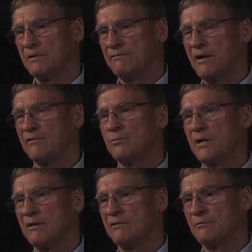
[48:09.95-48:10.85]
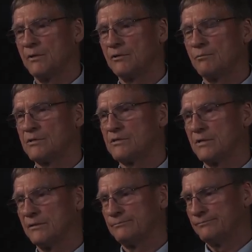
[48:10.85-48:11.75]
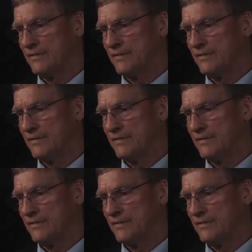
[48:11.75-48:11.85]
the favorite one I went to was uh,